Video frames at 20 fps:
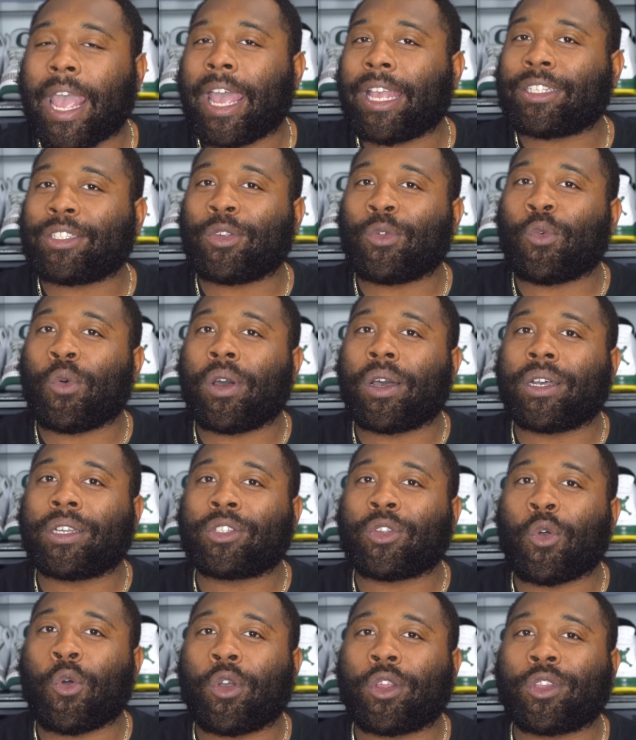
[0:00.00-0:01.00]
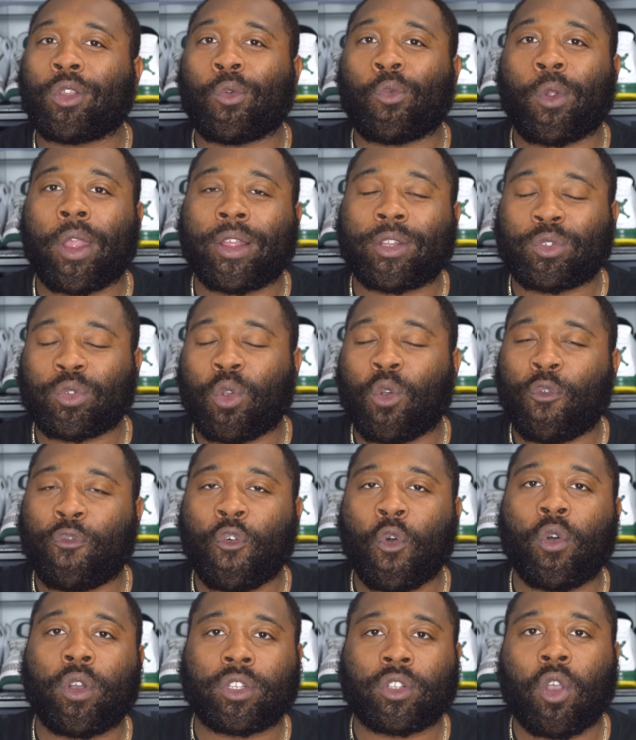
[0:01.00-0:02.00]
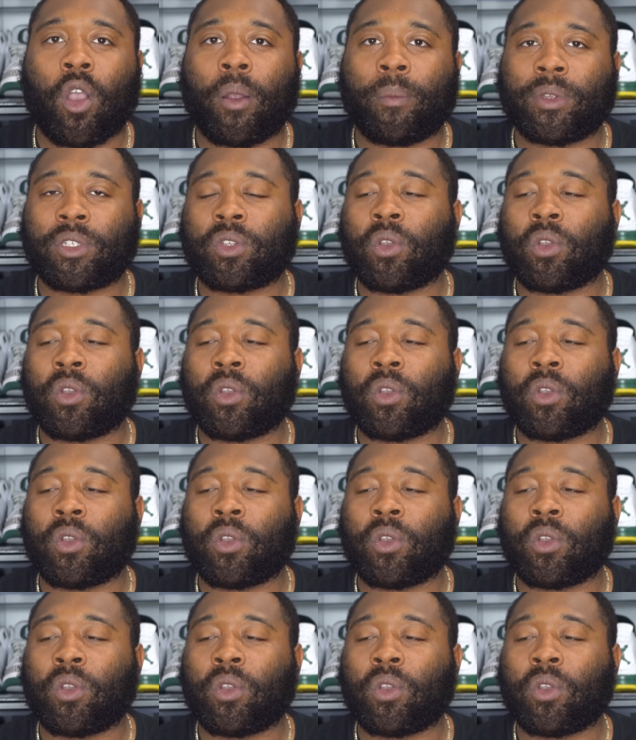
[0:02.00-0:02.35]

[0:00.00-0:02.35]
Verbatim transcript: as it was on the retro 4s, Army.